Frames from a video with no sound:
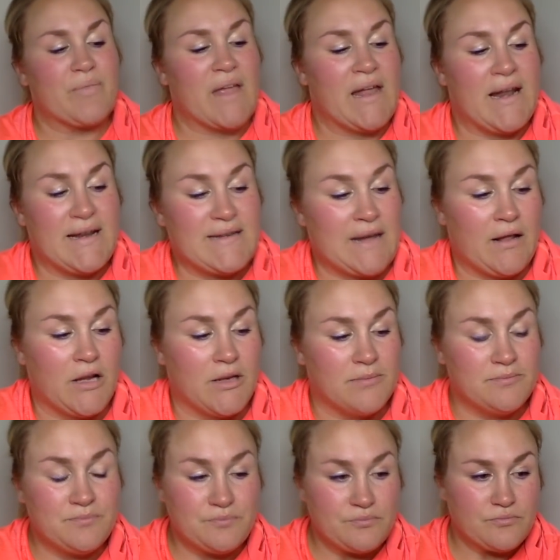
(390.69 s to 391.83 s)
and I tell
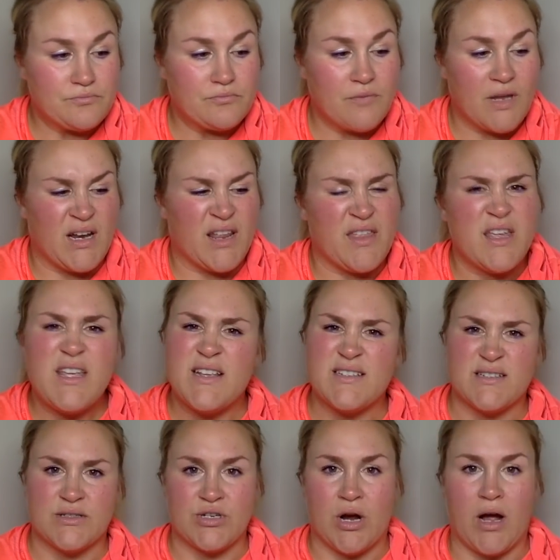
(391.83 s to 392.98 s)
him, and I think he's
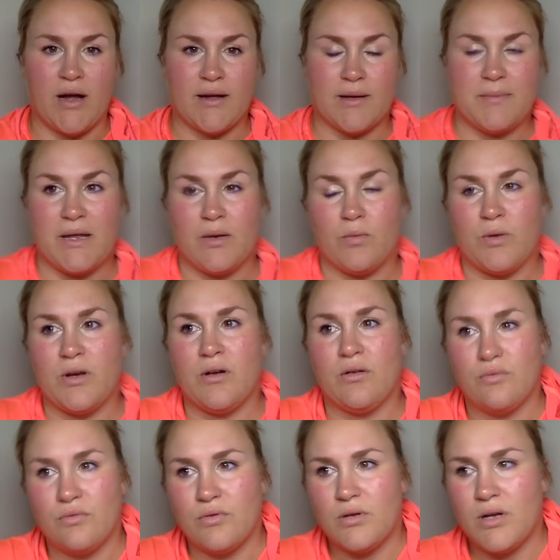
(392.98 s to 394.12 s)
in shock. I mean,
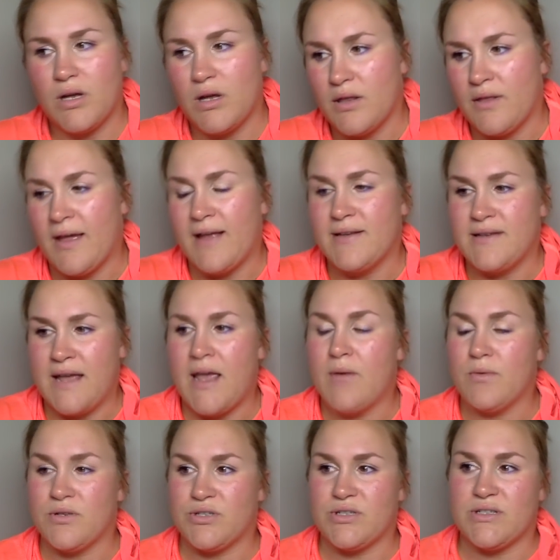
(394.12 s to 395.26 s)
that day
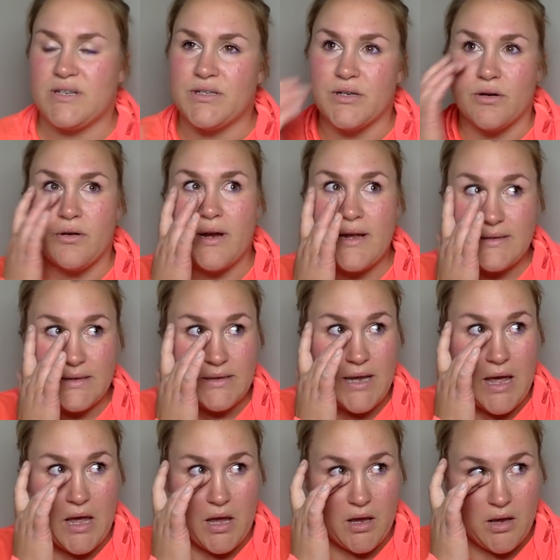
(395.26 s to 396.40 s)
was just such a crazy
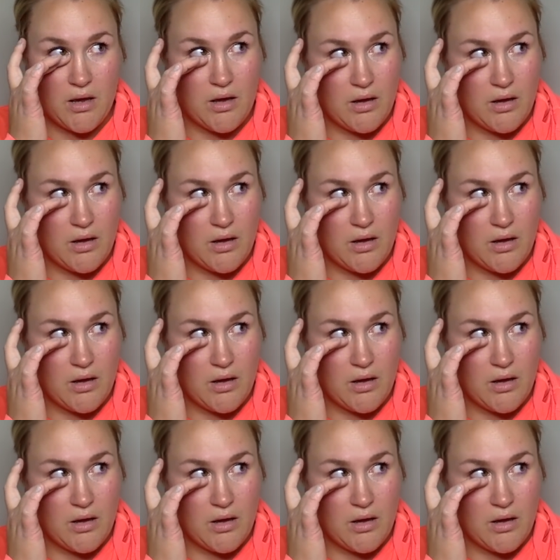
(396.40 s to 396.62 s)
day,